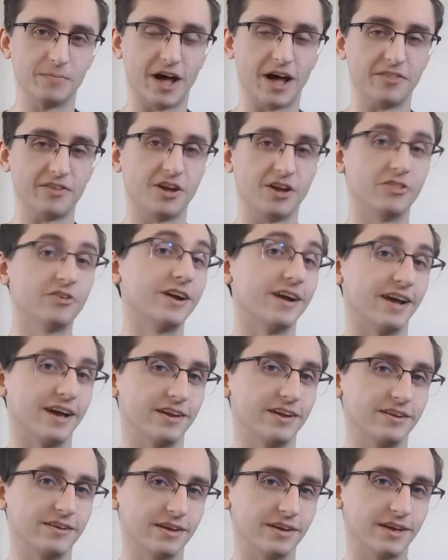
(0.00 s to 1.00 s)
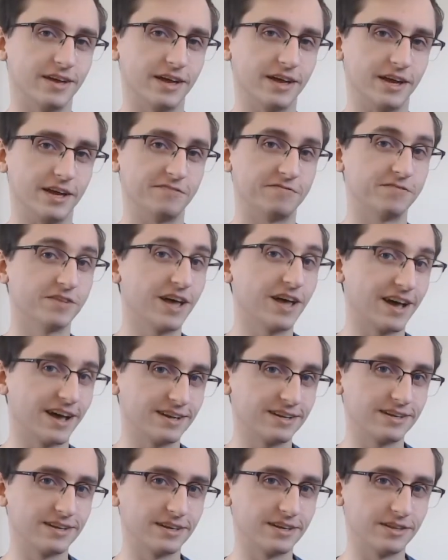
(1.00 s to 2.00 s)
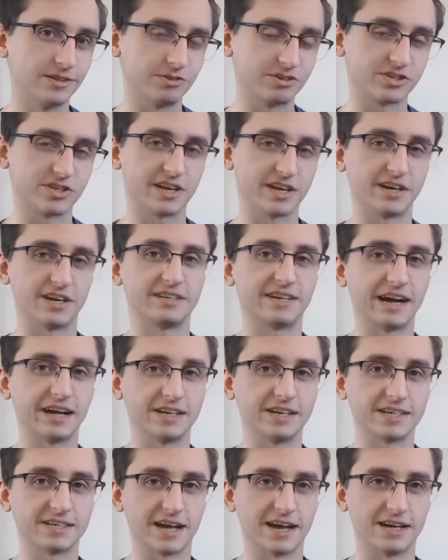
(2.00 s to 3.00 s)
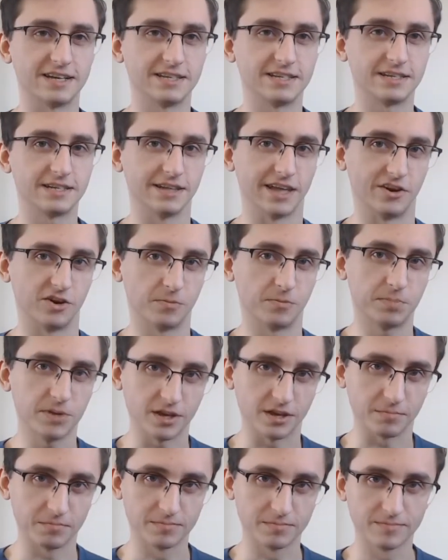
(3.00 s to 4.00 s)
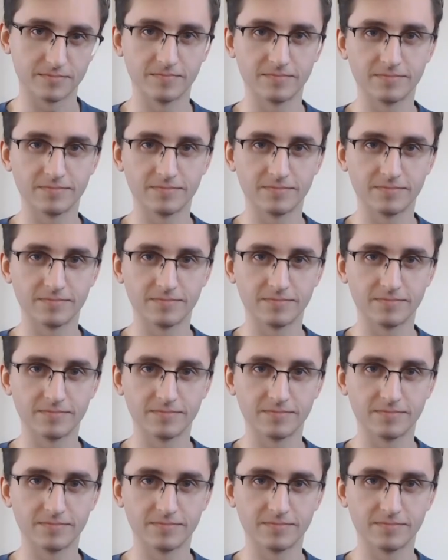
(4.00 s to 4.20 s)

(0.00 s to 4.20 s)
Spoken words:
On the other hand, a flat looks like an italicized letter B.